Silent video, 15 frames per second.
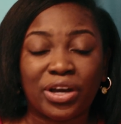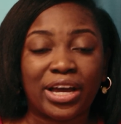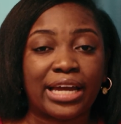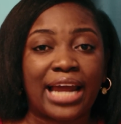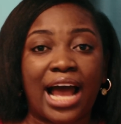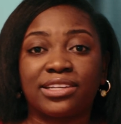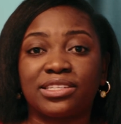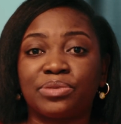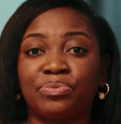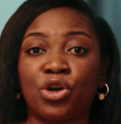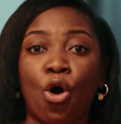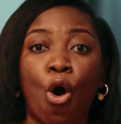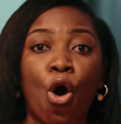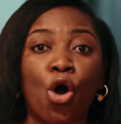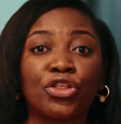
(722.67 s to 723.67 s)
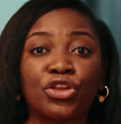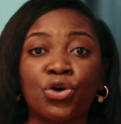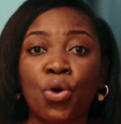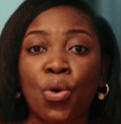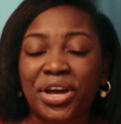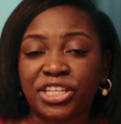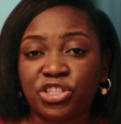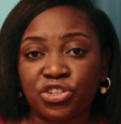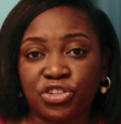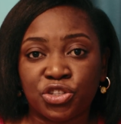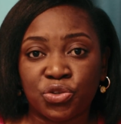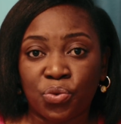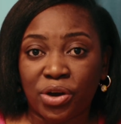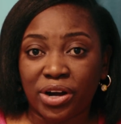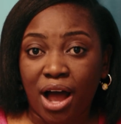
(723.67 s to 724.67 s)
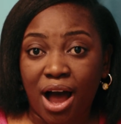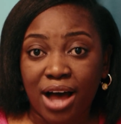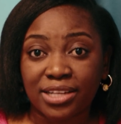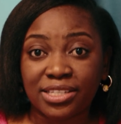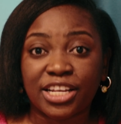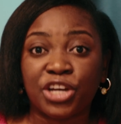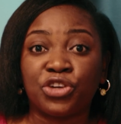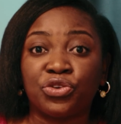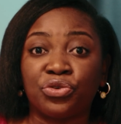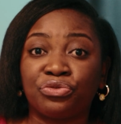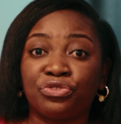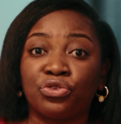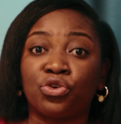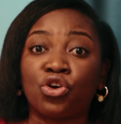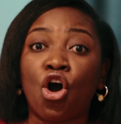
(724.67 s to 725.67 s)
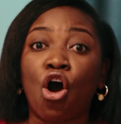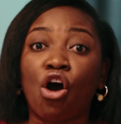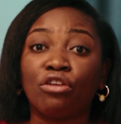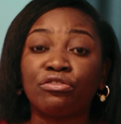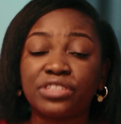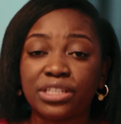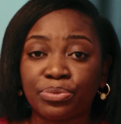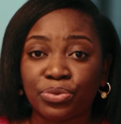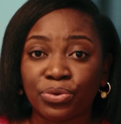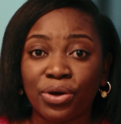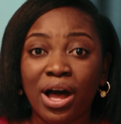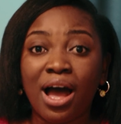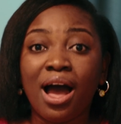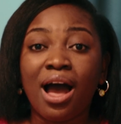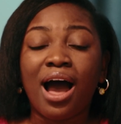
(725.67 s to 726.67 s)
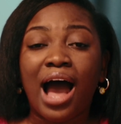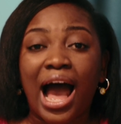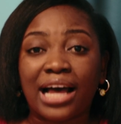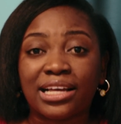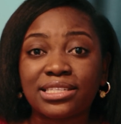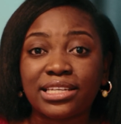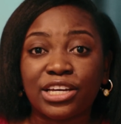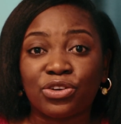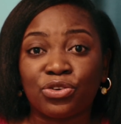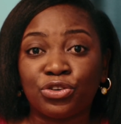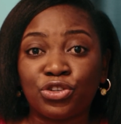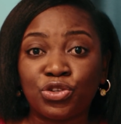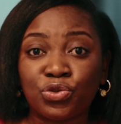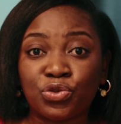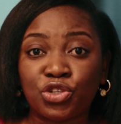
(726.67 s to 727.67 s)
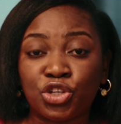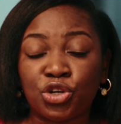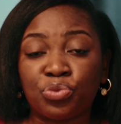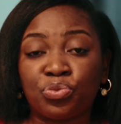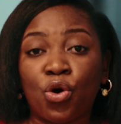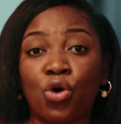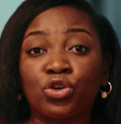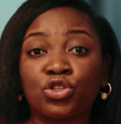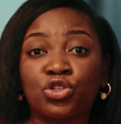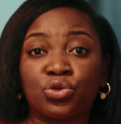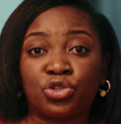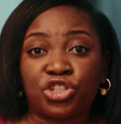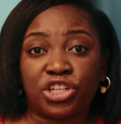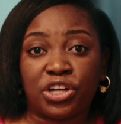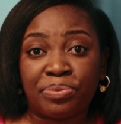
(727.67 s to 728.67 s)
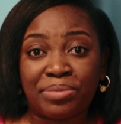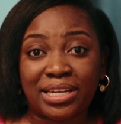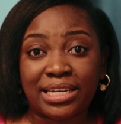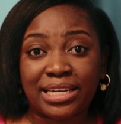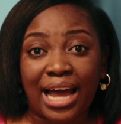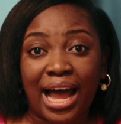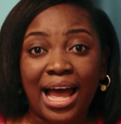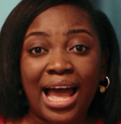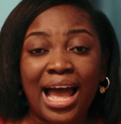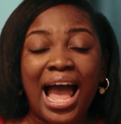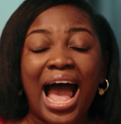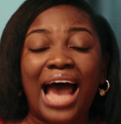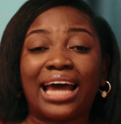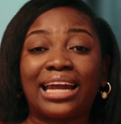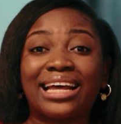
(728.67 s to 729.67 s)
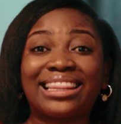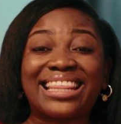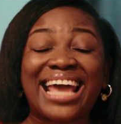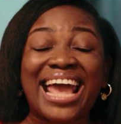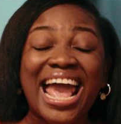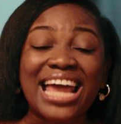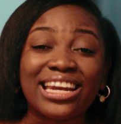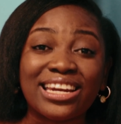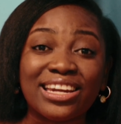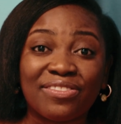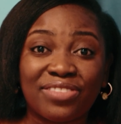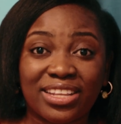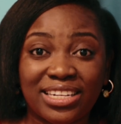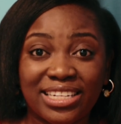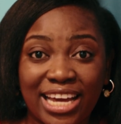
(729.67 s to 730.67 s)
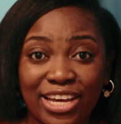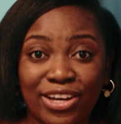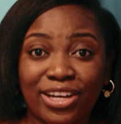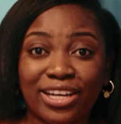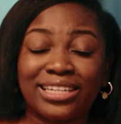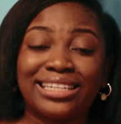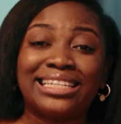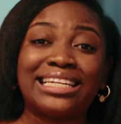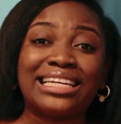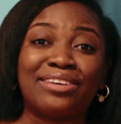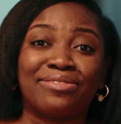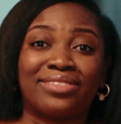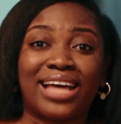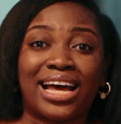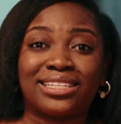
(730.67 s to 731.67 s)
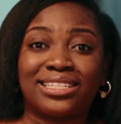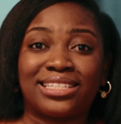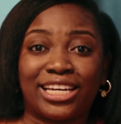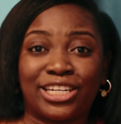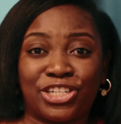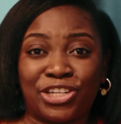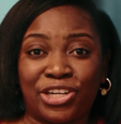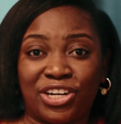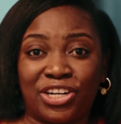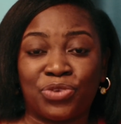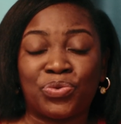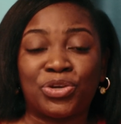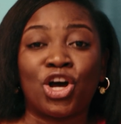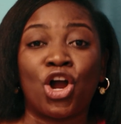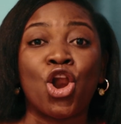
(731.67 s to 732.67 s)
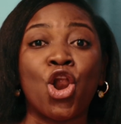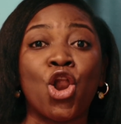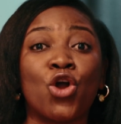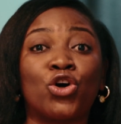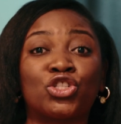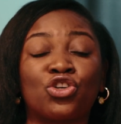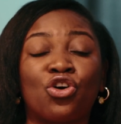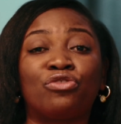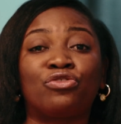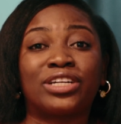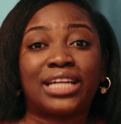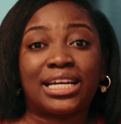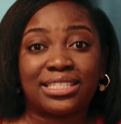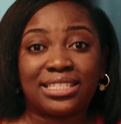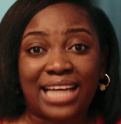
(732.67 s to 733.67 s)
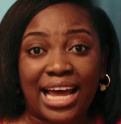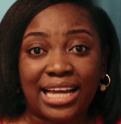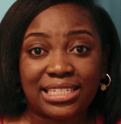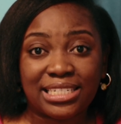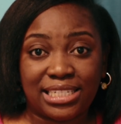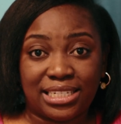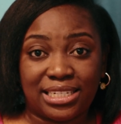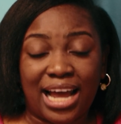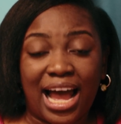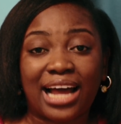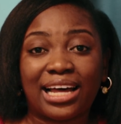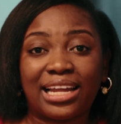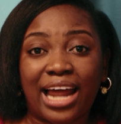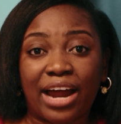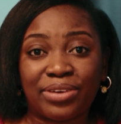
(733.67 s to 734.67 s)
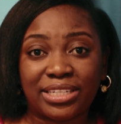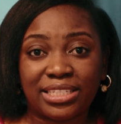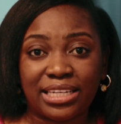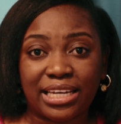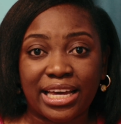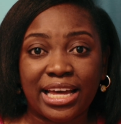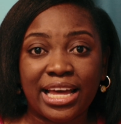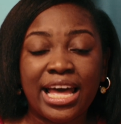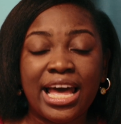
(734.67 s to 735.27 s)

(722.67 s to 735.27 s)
You can ask me all the questions you want to ask that you don't feel comfortable asking on YouTube or on social media. And at the end of the day, you're going to leave that session with a lot of understanding and clarity.